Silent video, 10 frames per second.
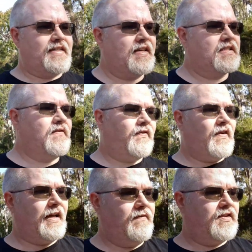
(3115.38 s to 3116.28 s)
season
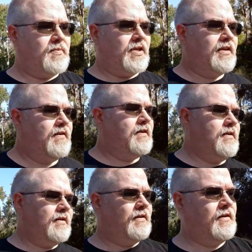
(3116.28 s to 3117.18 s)
five to be
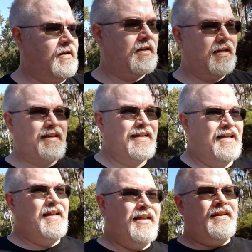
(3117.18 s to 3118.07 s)

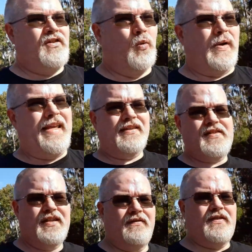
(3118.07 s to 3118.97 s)
the
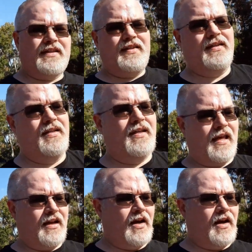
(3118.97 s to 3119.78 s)
weakest of it. And